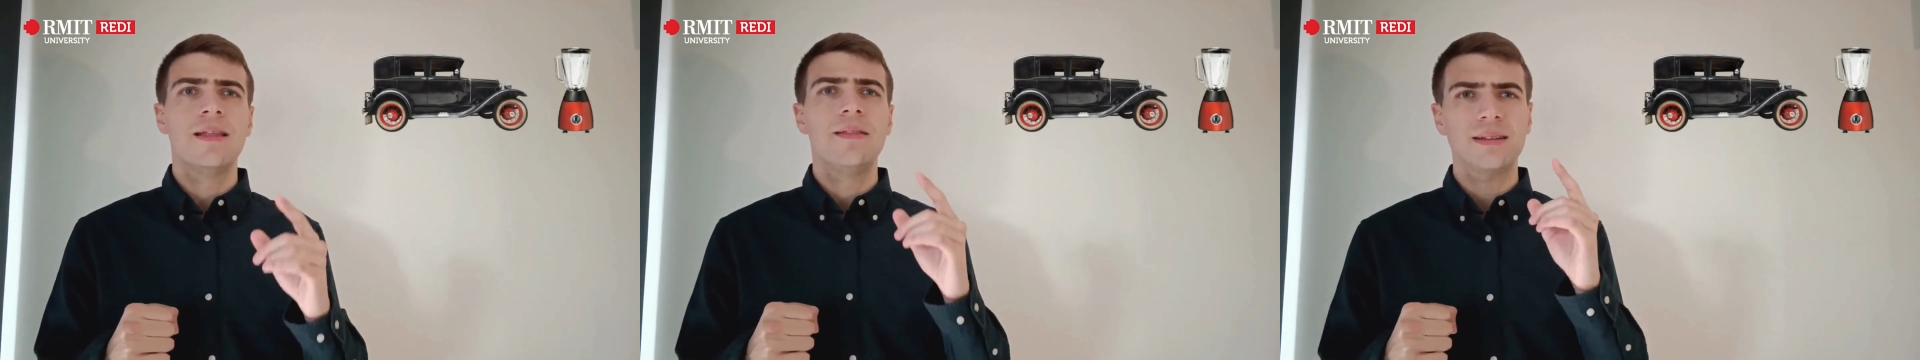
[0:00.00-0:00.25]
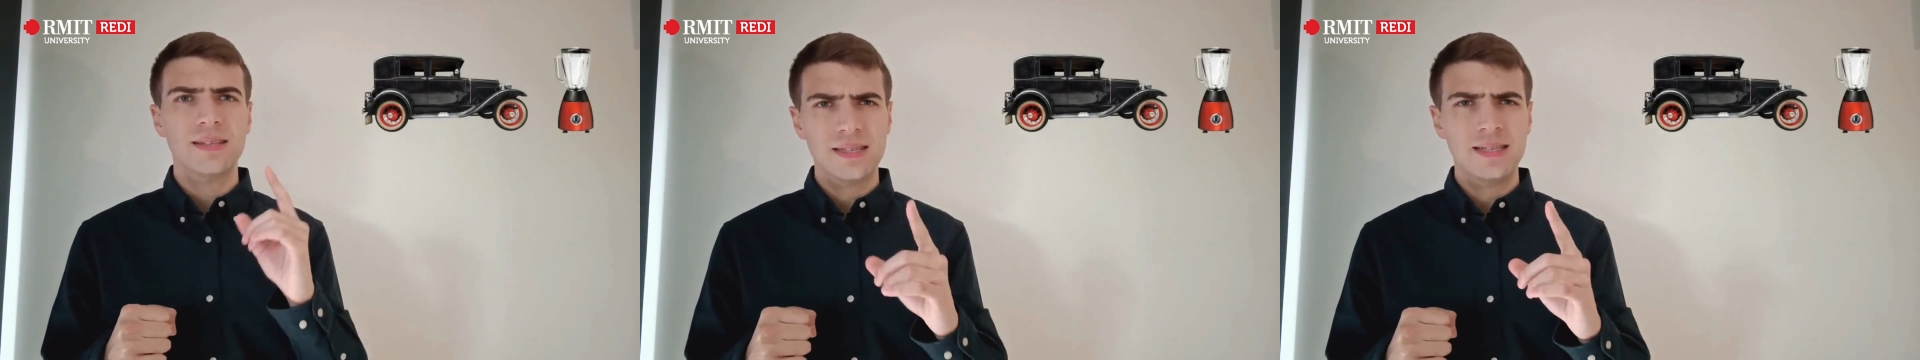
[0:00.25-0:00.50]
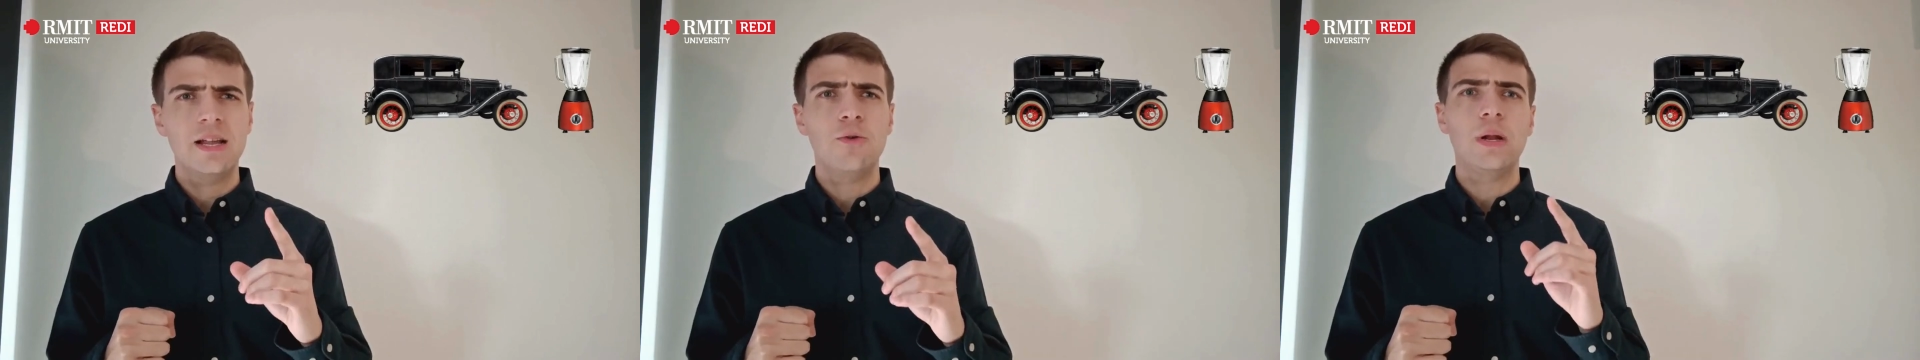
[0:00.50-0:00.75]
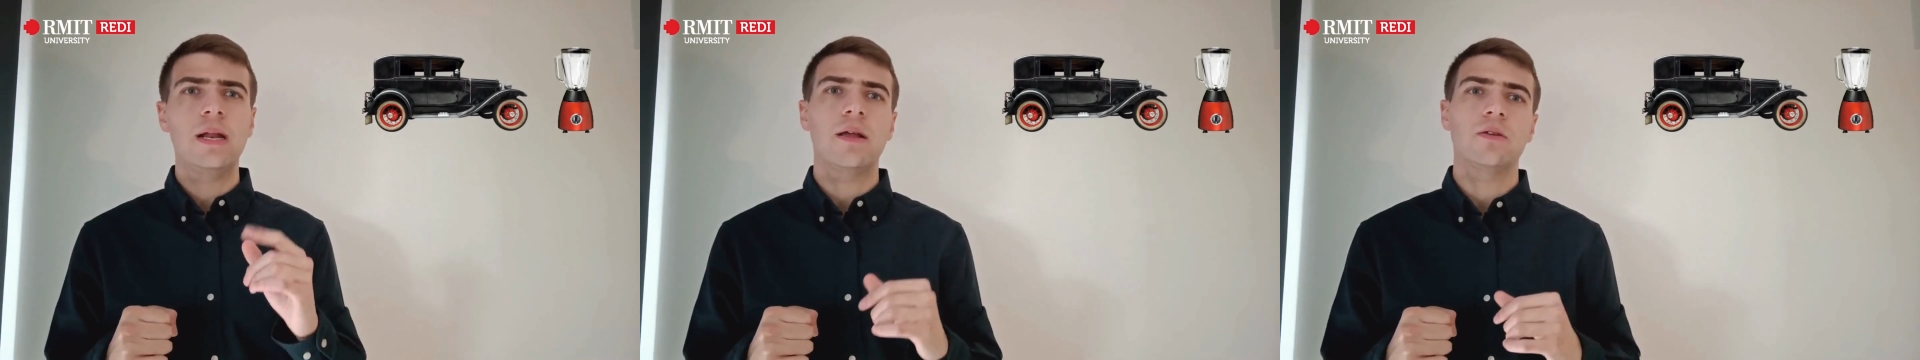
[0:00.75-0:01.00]
that still
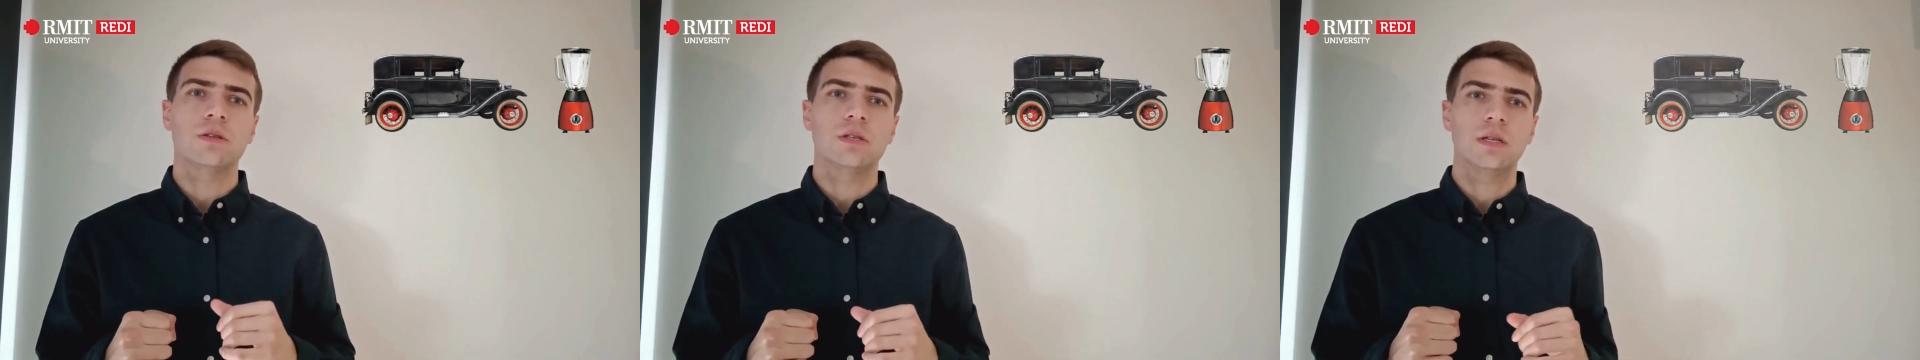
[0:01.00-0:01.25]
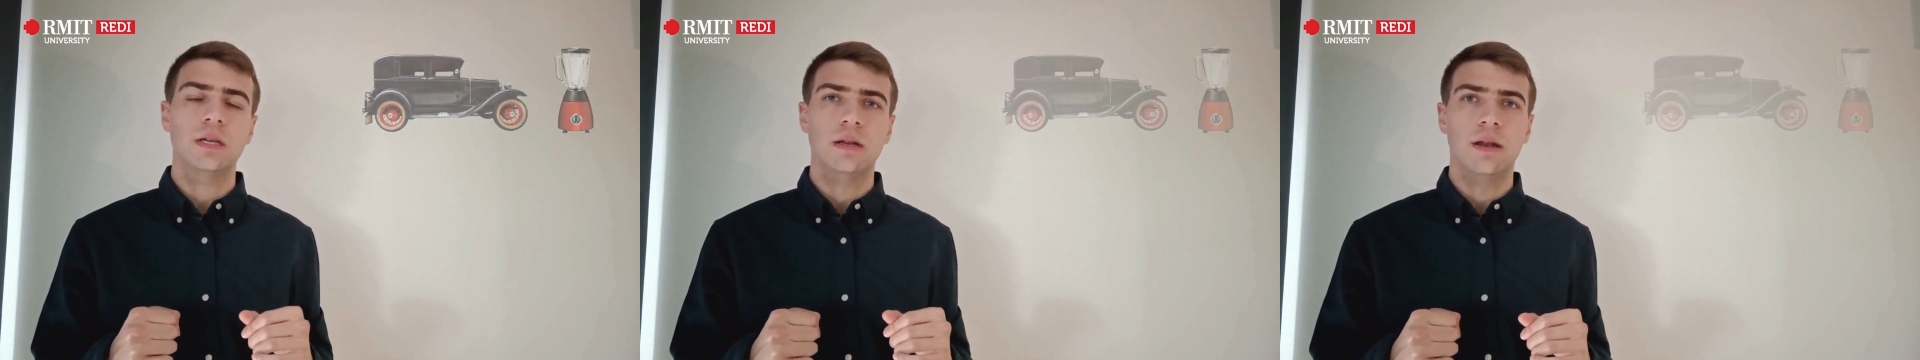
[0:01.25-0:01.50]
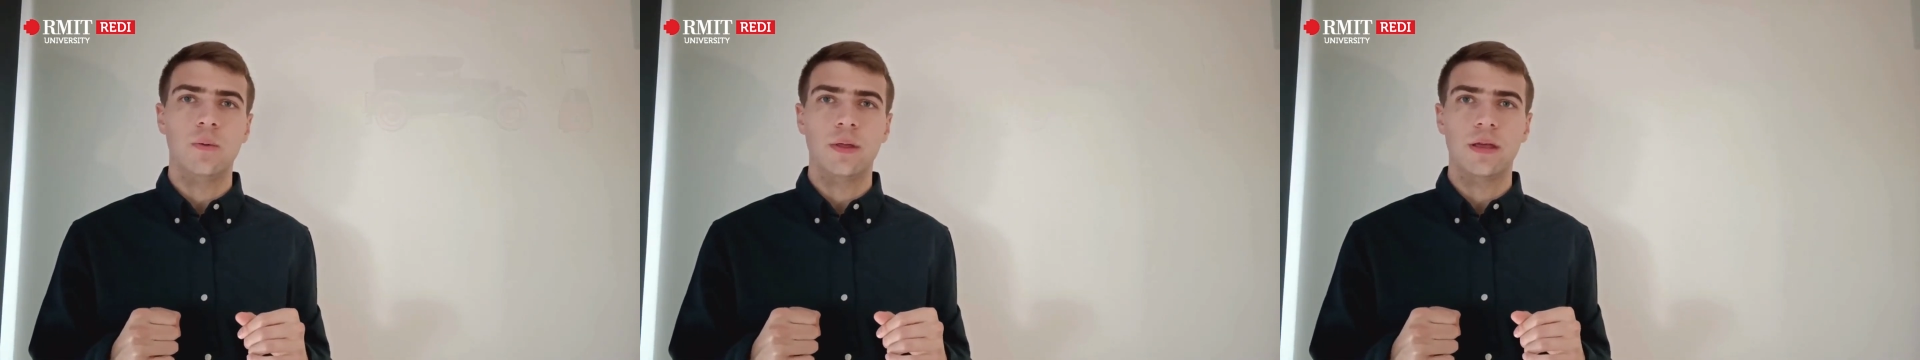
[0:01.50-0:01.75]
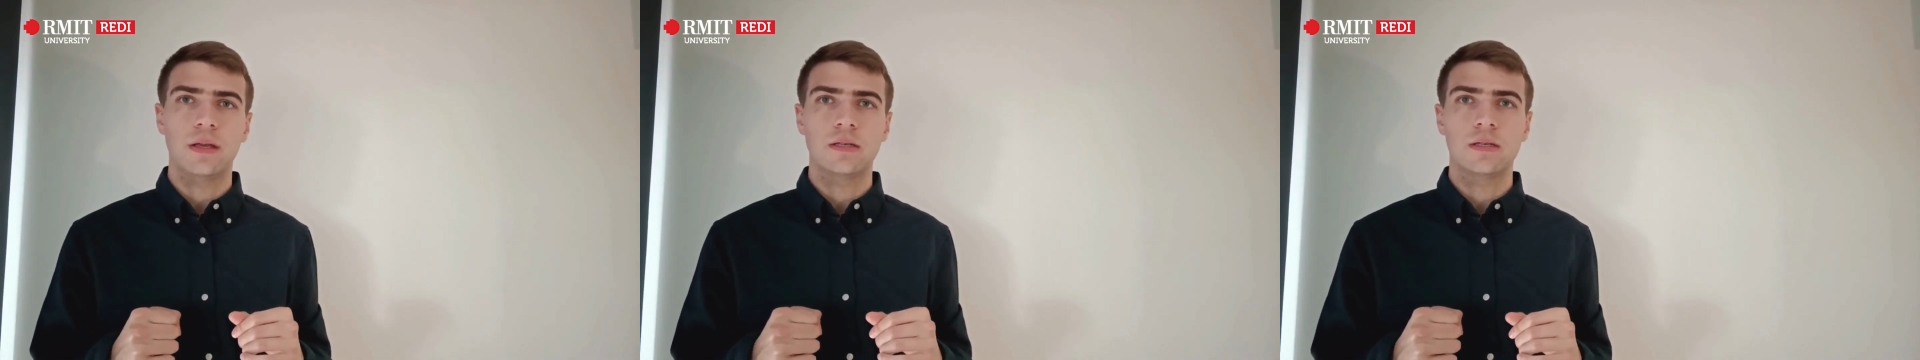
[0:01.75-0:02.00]
rely on steel
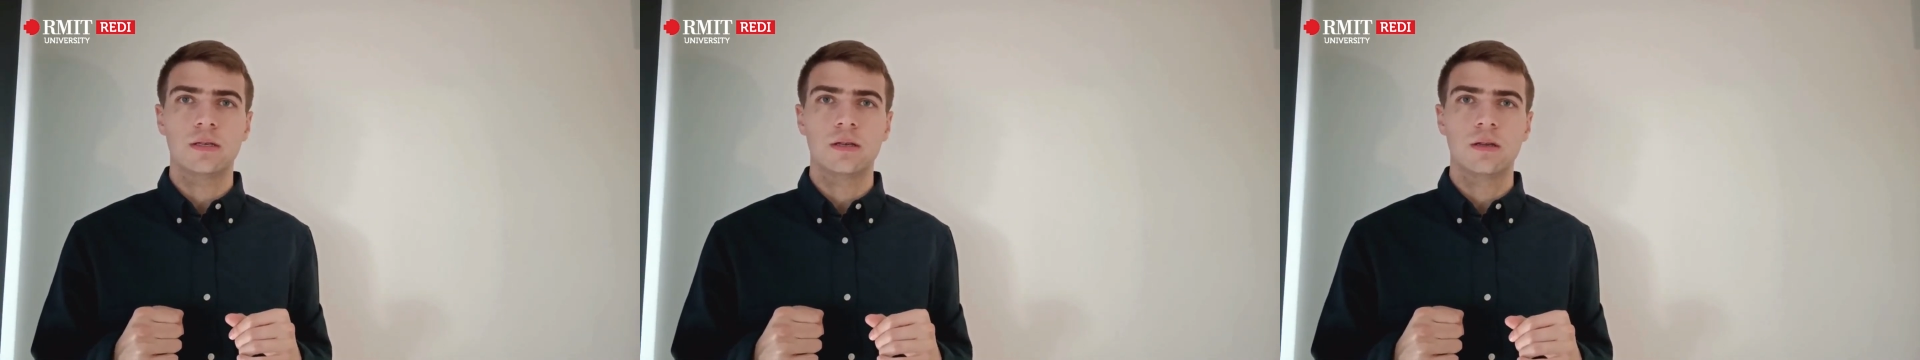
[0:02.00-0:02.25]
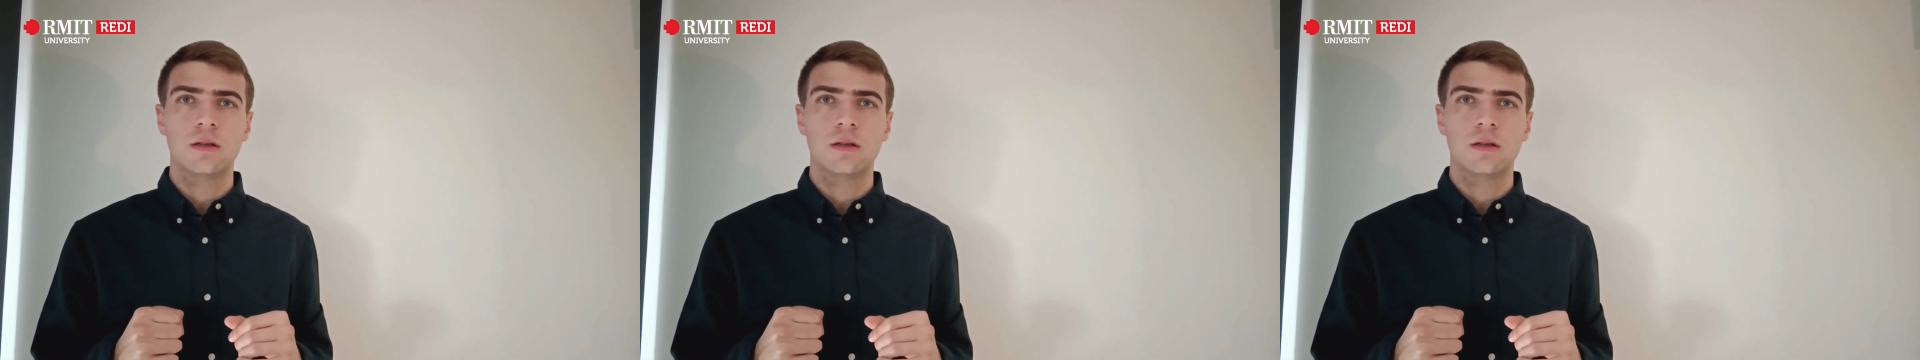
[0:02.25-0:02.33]
nowadays.